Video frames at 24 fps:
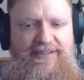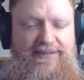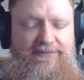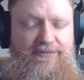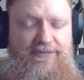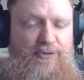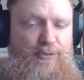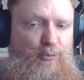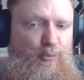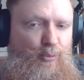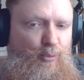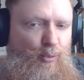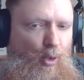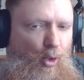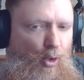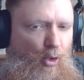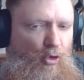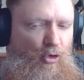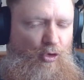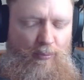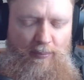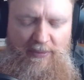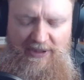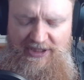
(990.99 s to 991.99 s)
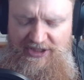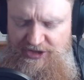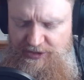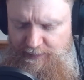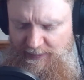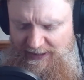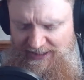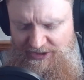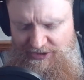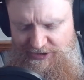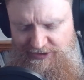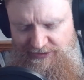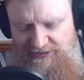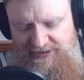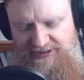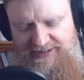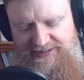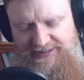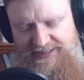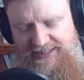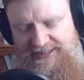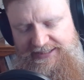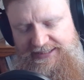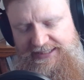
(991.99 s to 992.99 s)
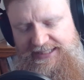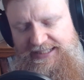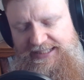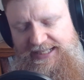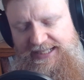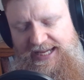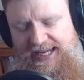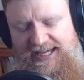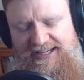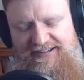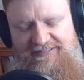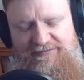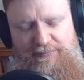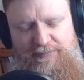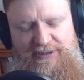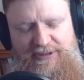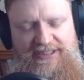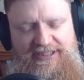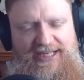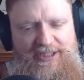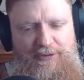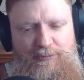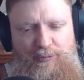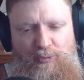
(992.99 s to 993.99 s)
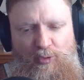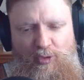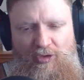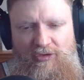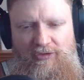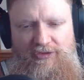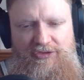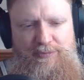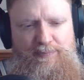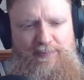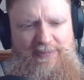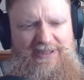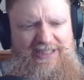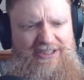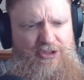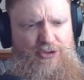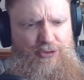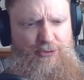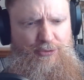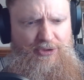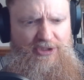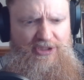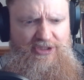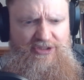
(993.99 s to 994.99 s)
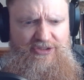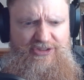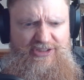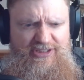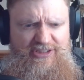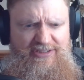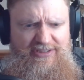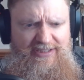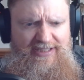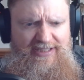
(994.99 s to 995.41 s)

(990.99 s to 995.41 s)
even role, but especially in any kind of FP&A role, is be curious.